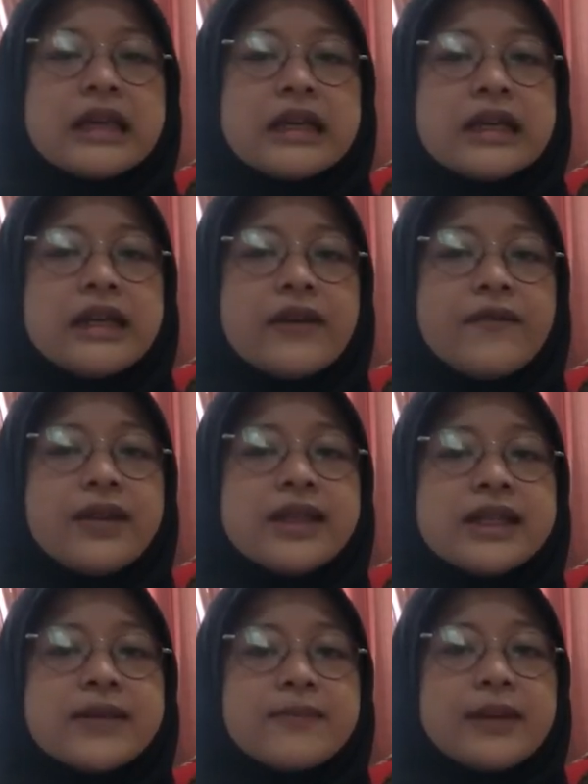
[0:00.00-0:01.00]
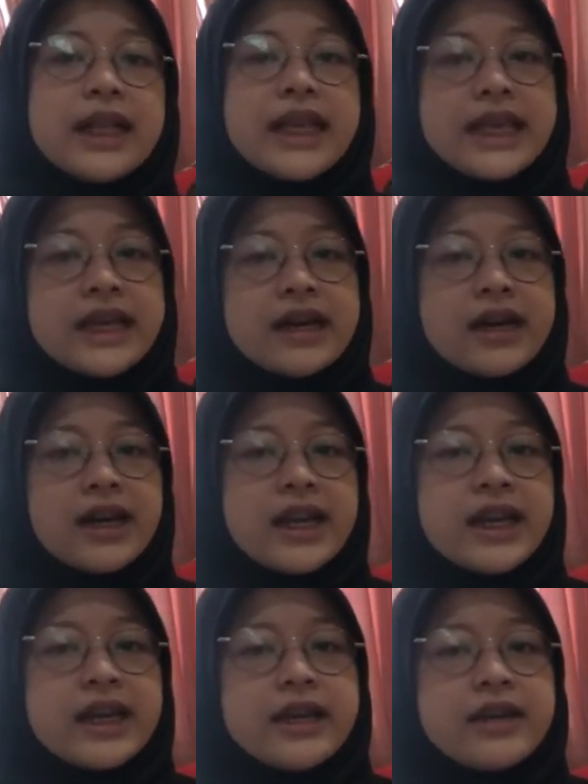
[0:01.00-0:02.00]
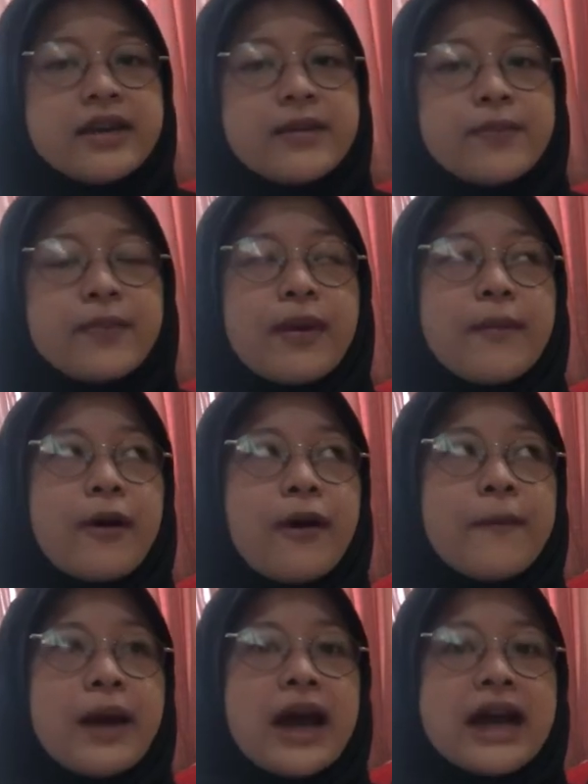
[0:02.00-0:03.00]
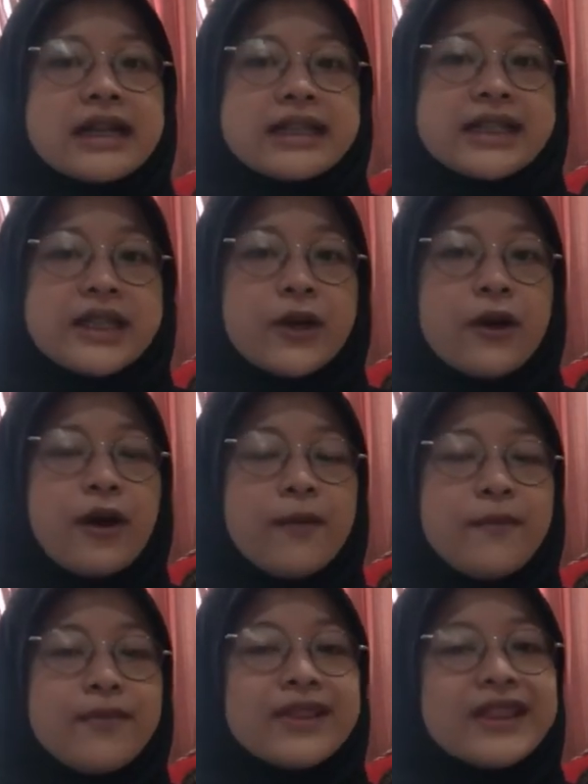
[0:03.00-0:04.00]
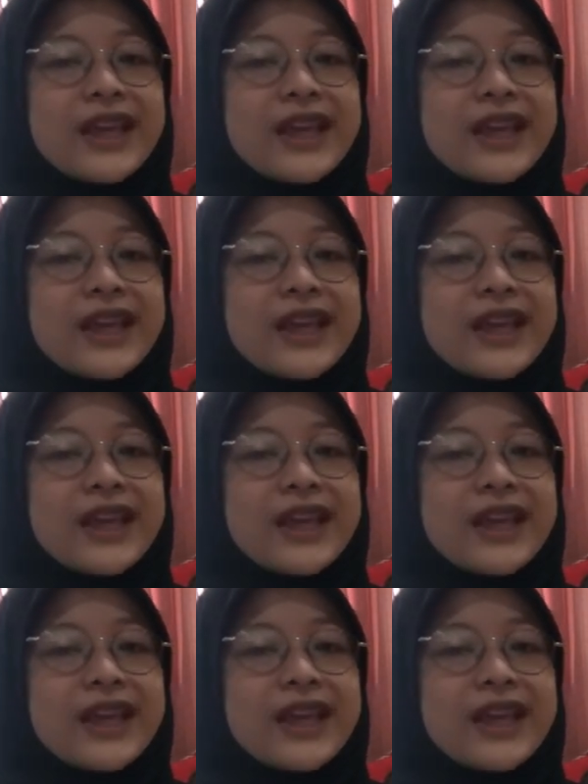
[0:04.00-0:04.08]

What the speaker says: The principle here in the form of axiom,